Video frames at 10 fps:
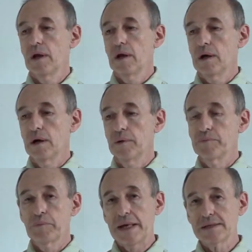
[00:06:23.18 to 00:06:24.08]

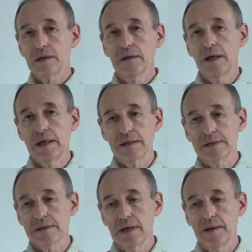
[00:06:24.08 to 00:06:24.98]
um, basically
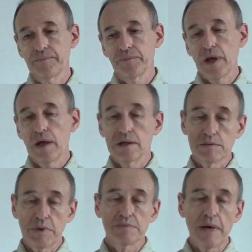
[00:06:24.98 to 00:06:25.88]
is um,
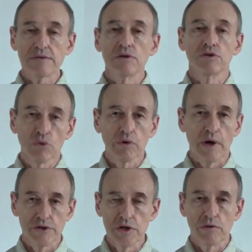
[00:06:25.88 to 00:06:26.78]
it's, it's based on two
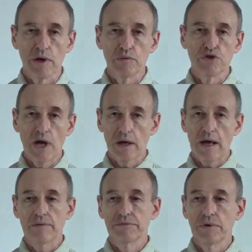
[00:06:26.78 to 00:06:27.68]
criteria, which I
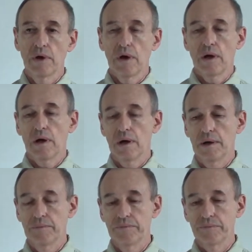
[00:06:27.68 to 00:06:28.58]
have
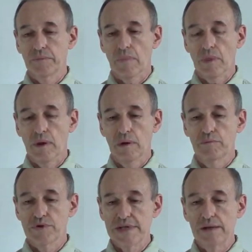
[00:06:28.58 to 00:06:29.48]
um,
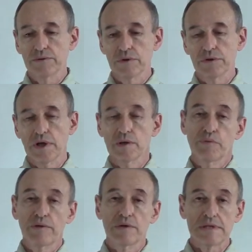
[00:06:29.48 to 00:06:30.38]
presented in the
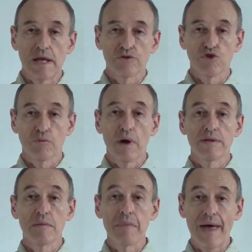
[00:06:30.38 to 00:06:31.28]
previous lecture
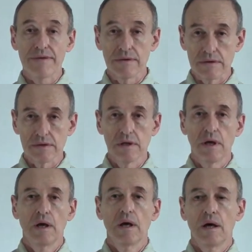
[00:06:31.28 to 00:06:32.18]
about the methods
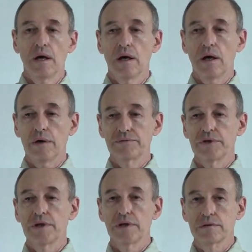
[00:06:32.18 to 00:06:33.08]
uh, of
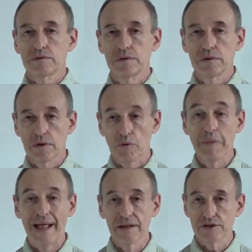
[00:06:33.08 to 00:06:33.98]
the
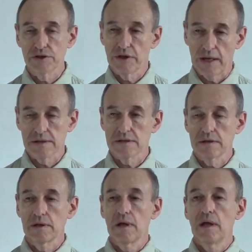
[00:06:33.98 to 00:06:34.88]
normality test.
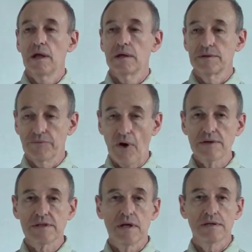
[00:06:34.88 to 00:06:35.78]
The
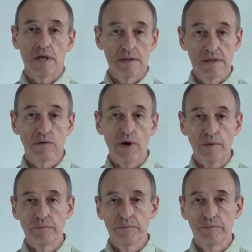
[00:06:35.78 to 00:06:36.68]
first is
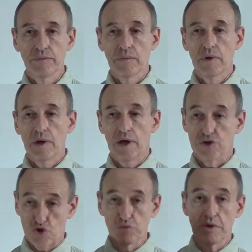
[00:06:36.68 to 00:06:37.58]
histogram.
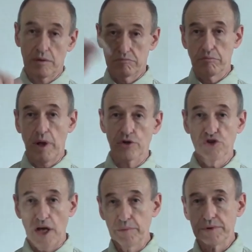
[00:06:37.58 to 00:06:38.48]
It should be
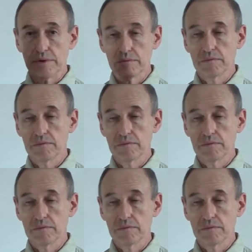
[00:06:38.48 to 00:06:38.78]
bell-shaped.